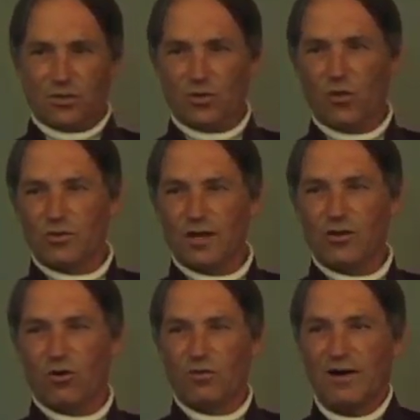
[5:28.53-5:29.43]

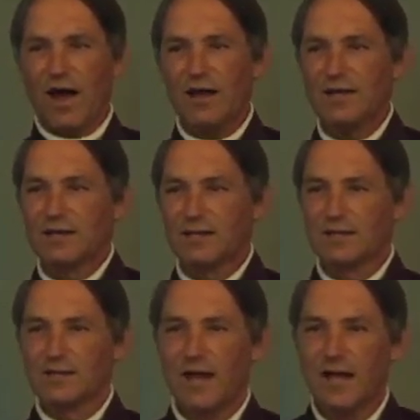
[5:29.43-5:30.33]
total overrunning
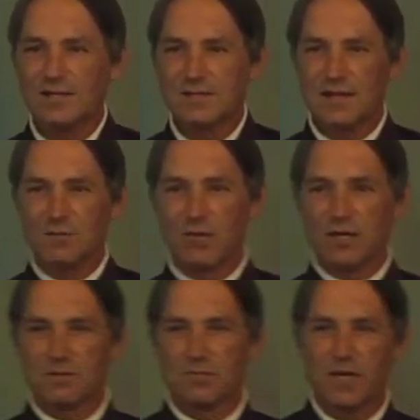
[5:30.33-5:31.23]
the landscape
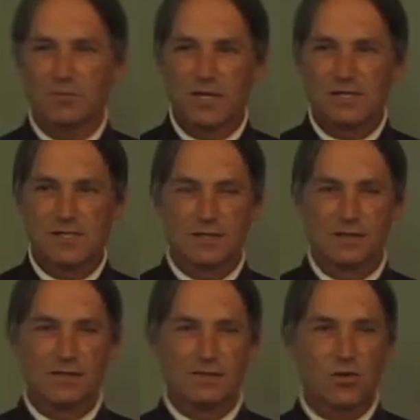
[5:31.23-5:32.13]
by a big
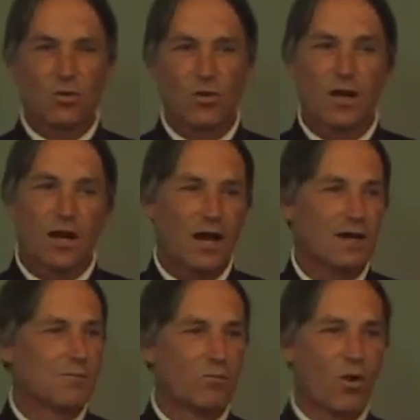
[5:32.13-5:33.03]
city. So
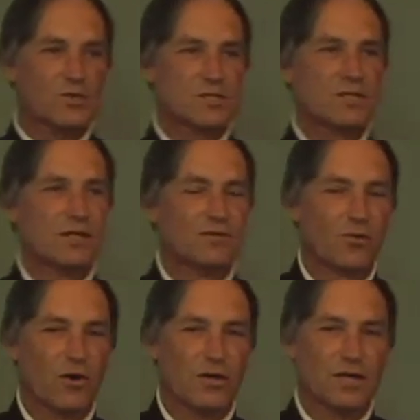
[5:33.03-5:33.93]
I mostly
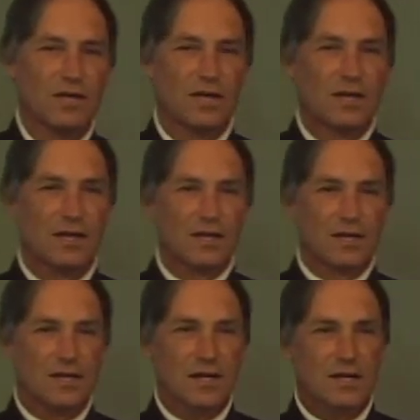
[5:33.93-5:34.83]
work
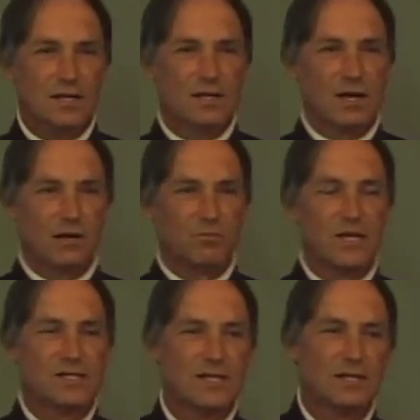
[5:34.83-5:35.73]
in
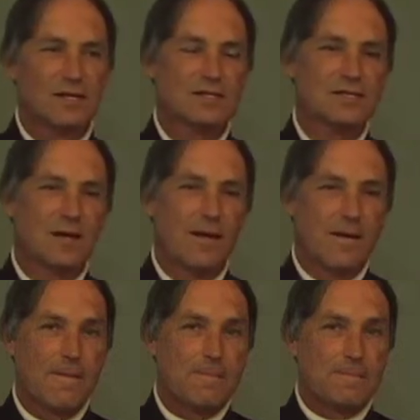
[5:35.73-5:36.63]
big cities,
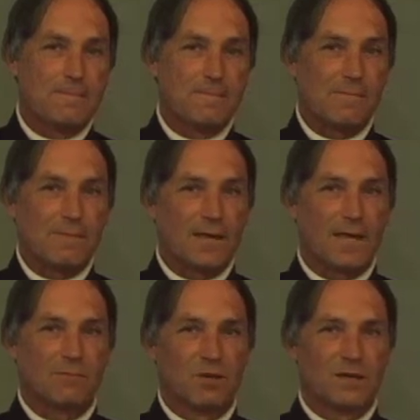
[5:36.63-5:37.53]

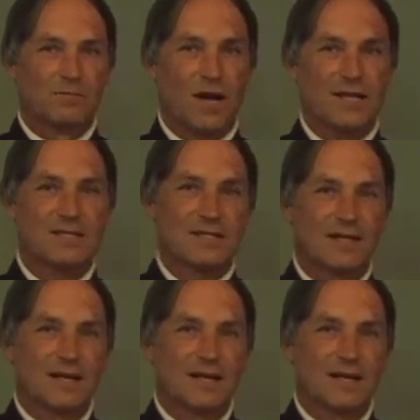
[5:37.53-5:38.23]
but